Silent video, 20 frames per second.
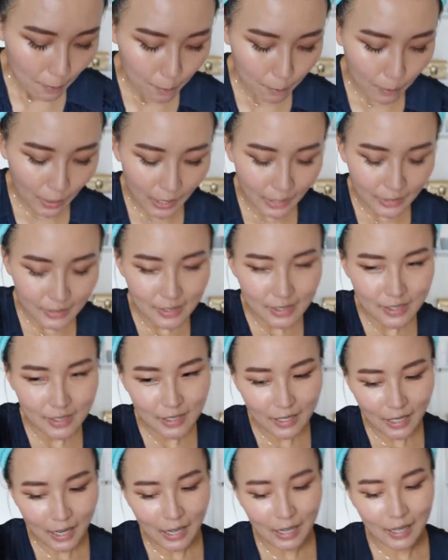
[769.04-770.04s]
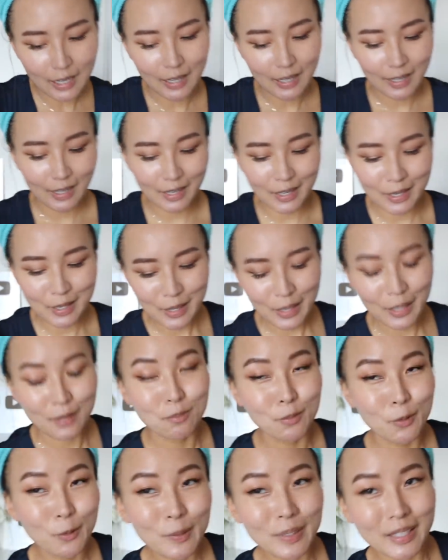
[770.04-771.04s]
but I am
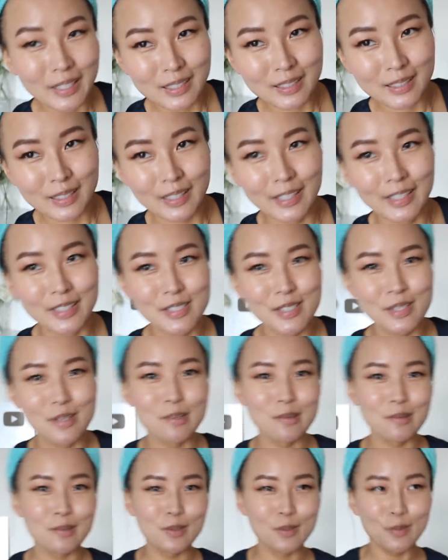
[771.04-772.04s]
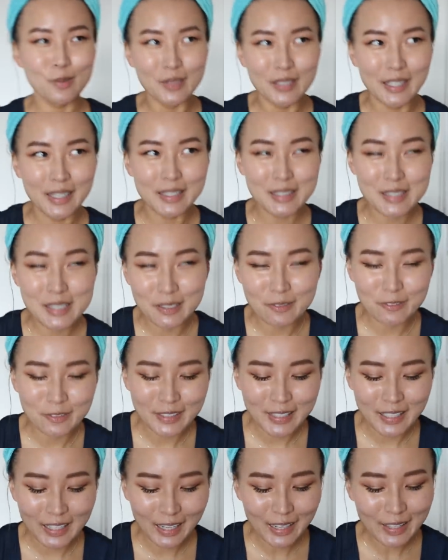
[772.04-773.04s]
more inclined
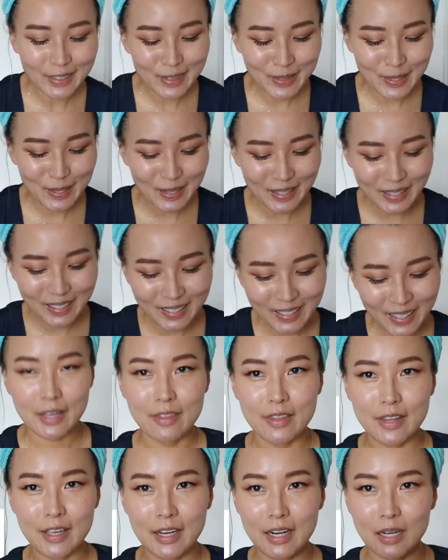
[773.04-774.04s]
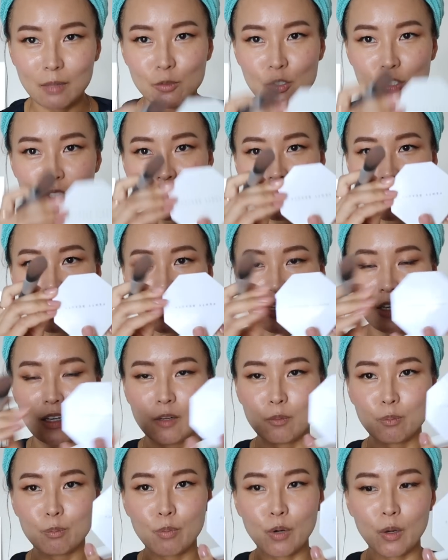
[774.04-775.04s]
creatively, I think. And then I'm just
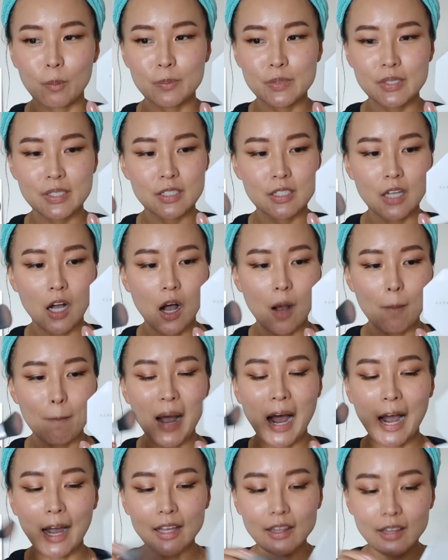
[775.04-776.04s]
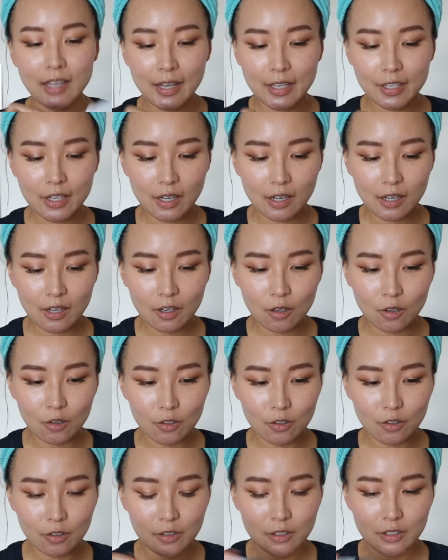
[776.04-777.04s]
gonna pop some highlighter
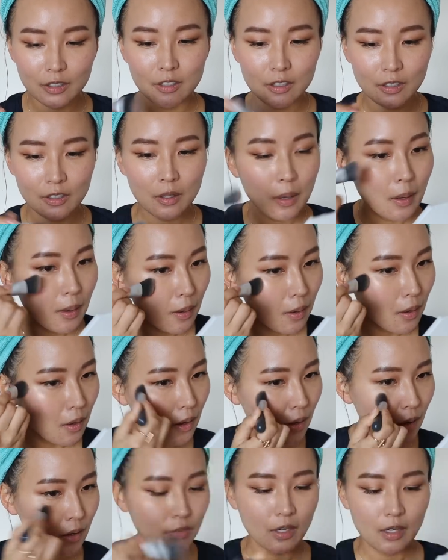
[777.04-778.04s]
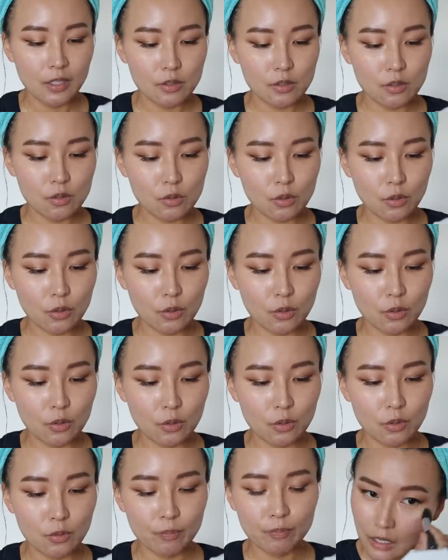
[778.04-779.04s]
on. So
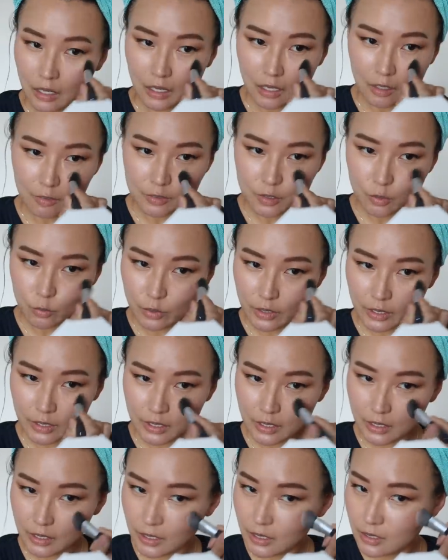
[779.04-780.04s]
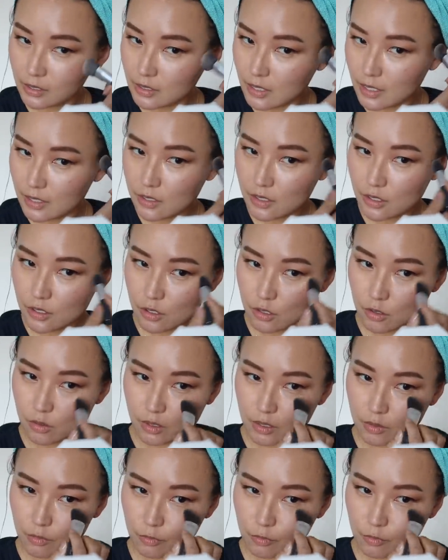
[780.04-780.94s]
after working in dentistry